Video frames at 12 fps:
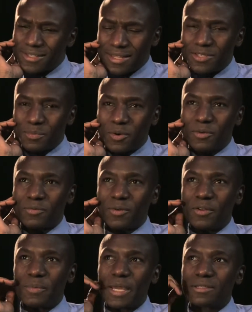That's a part of
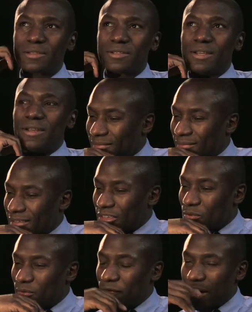rite of passage.
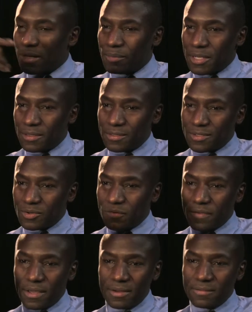Mm-hmm. You were a fan of the Beatles. You were
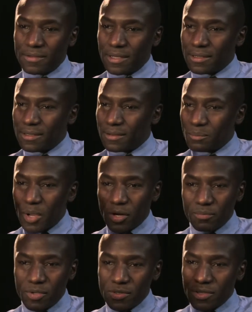a fan of, like,
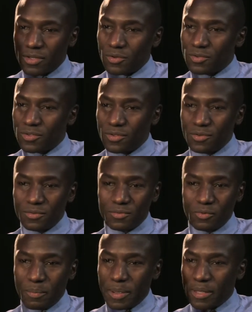modern music. You
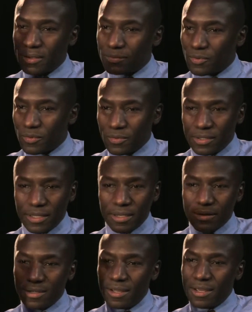rebelled,
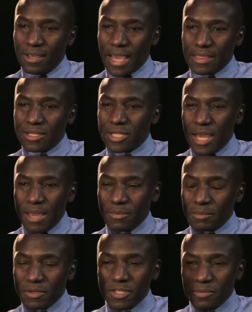like, at the time
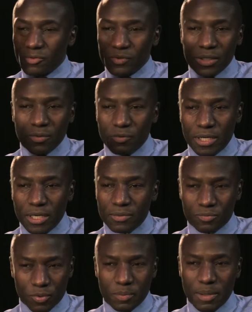that must have been really
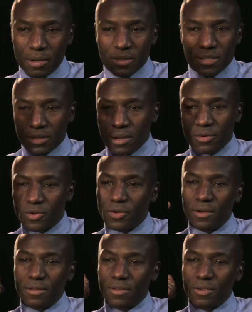wild. Were your parents scared at all?